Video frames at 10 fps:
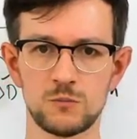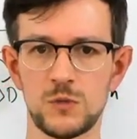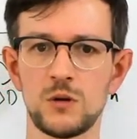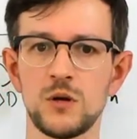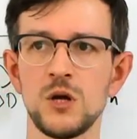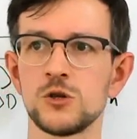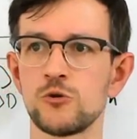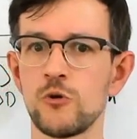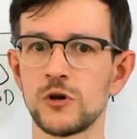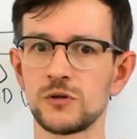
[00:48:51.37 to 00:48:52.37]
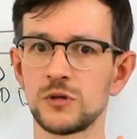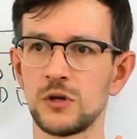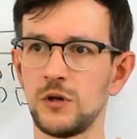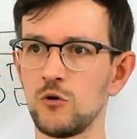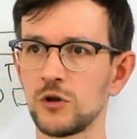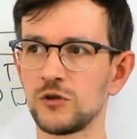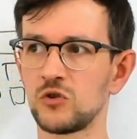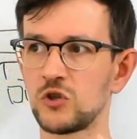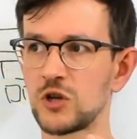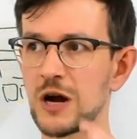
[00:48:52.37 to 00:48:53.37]
Okay? So you
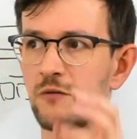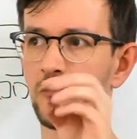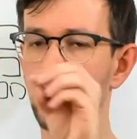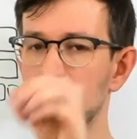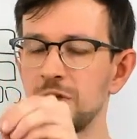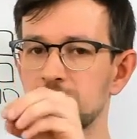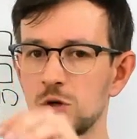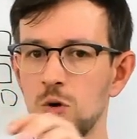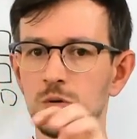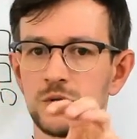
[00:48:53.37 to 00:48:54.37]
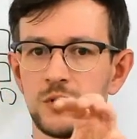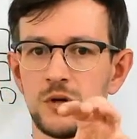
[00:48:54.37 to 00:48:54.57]
can travel from this node